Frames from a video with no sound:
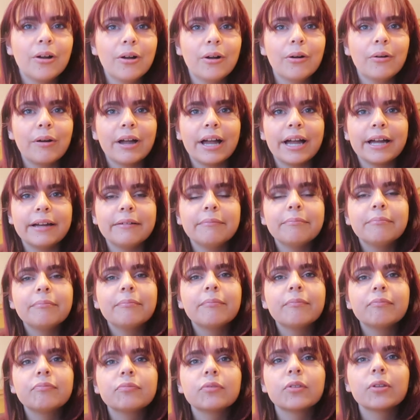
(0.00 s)
Okay,
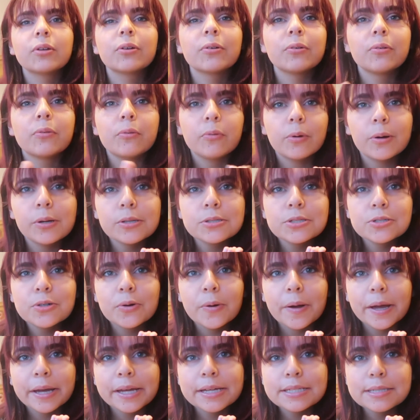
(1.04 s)
world's
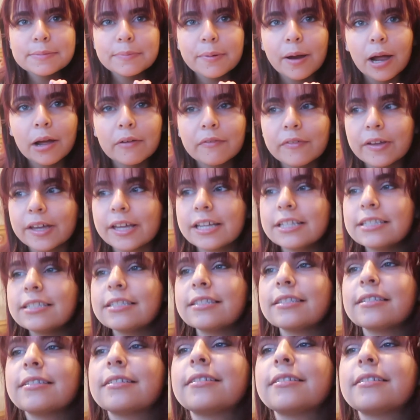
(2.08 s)
quickest breakfast.